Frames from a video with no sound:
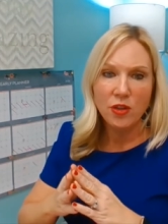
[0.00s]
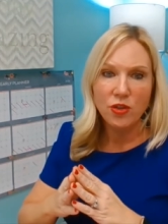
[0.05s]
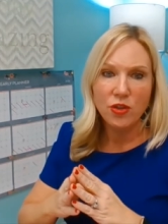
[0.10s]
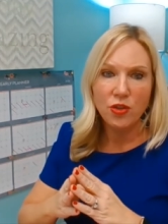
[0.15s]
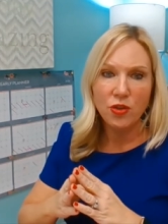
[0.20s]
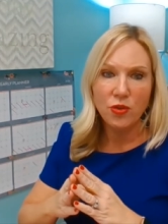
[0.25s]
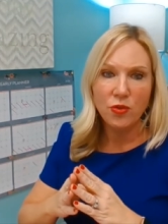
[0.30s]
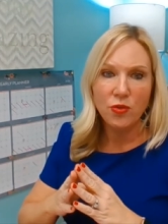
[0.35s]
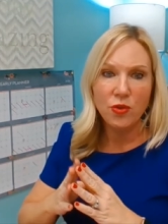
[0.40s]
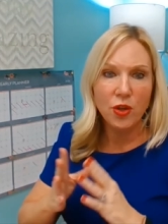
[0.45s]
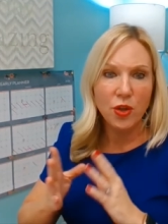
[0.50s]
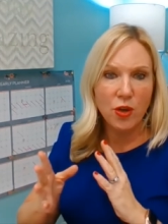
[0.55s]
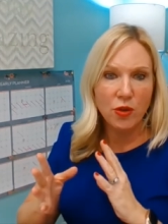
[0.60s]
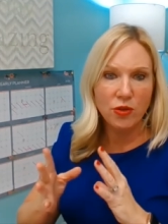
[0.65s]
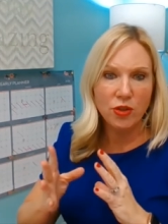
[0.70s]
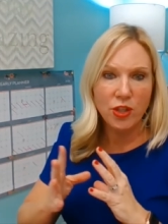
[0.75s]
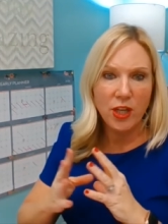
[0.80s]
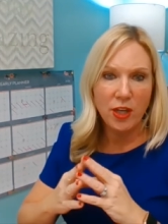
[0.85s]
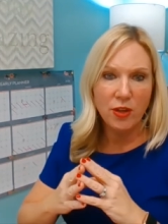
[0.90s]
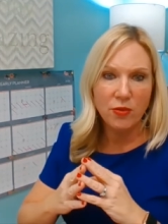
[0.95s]
to
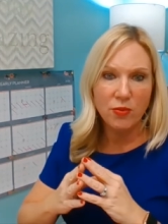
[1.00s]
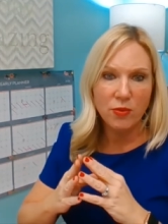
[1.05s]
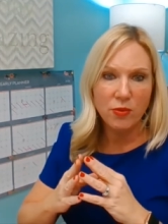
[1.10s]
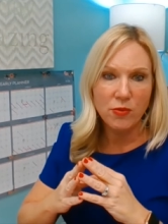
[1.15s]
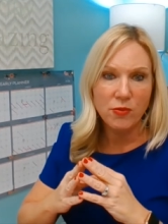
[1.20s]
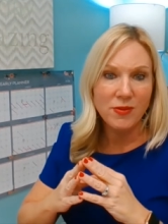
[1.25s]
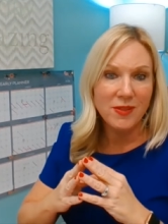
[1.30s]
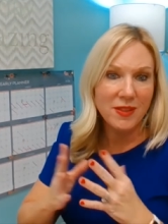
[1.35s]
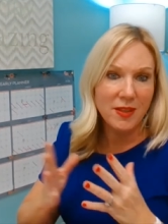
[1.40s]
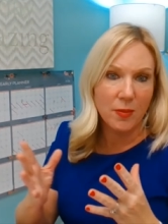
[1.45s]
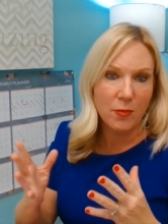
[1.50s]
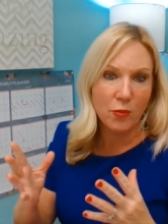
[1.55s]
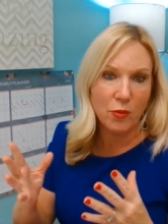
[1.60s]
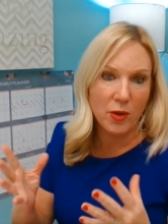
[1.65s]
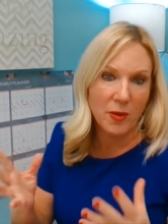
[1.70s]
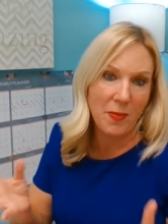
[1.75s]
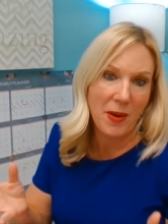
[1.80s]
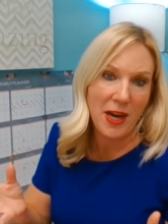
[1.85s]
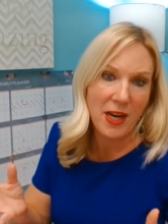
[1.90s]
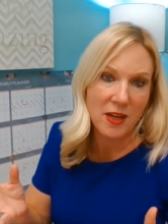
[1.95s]
negotiate through some
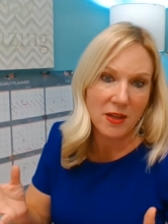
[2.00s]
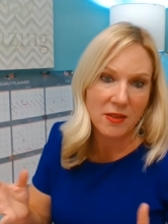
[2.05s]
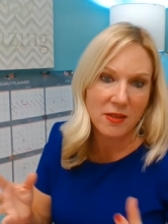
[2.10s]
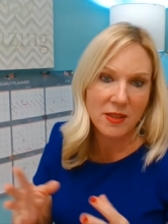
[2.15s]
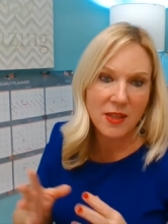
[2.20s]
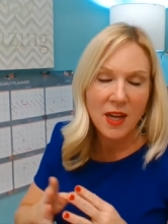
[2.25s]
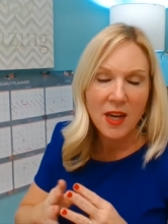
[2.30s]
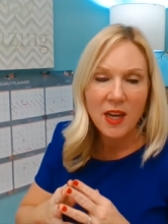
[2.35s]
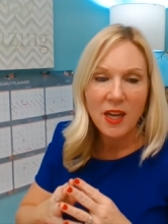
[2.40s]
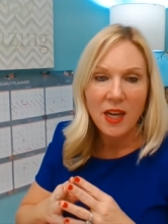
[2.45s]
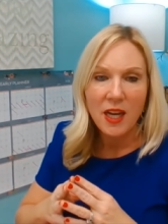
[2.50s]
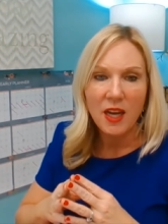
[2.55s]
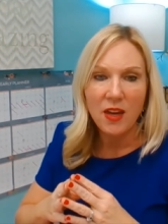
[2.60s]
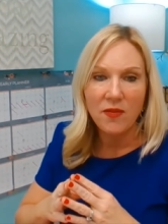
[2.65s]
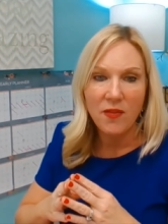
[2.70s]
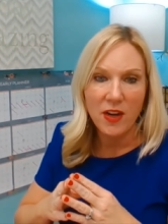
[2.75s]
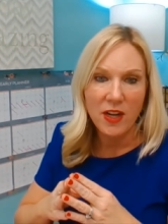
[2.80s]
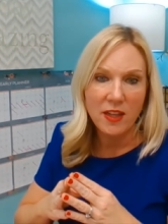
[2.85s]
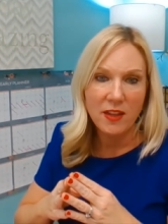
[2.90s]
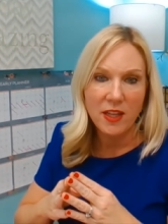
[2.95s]
repairs,
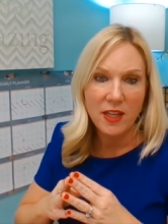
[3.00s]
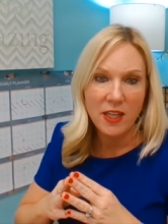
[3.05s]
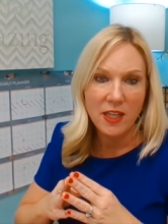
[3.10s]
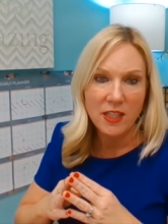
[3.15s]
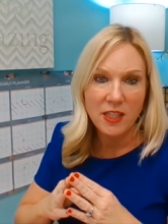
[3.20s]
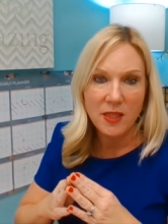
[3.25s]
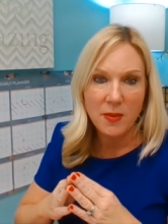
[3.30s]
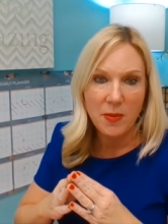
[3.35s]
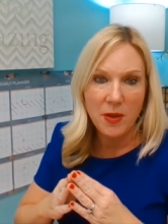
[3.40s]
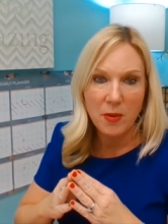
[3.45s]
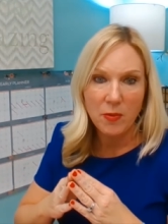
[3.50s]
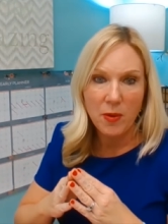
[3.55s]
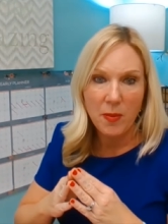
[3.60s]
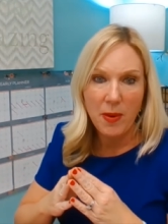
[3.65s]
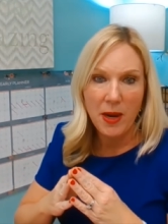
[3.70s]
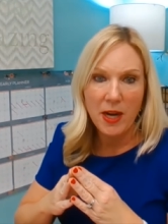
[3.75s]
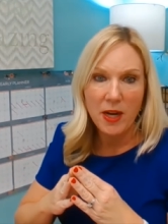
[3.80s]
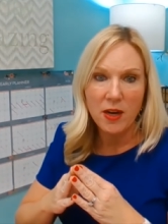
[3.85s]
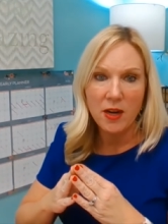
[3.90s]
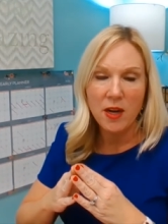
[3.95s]
if anything needs to be
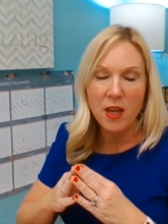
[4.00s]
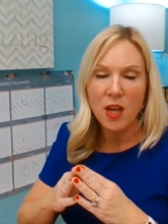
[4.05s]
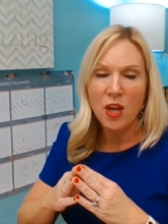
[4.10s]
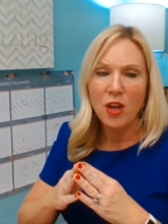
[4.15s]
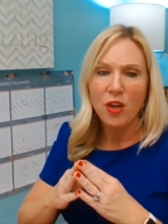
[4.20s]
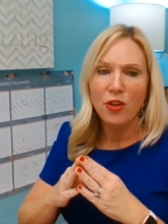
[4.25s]
repaired.